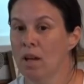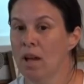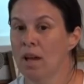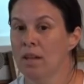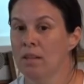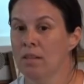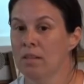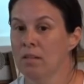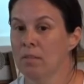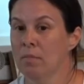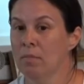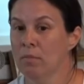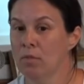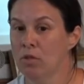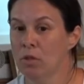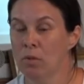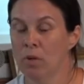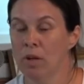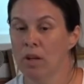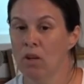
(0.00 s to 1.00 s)
and
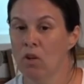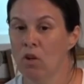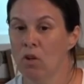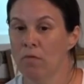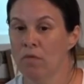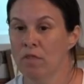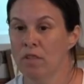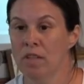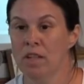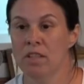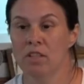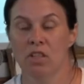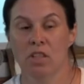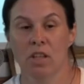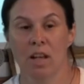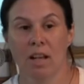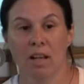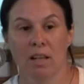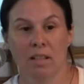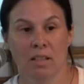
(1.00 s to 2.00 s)
doing it
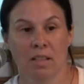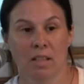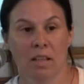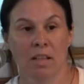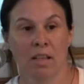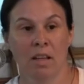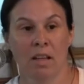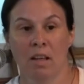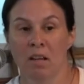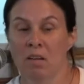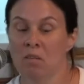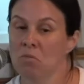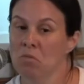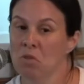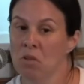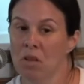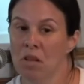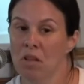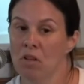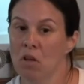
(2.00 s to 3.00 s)
confidentiality
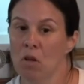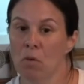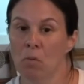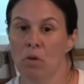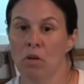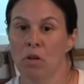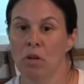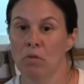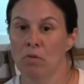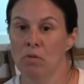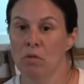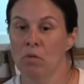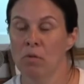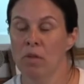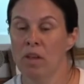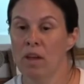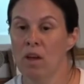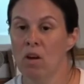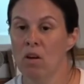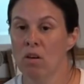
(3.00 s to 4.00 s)
so that no one knows who
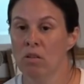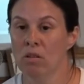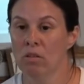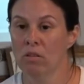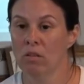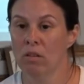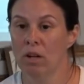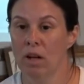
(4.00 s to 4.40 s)
they are,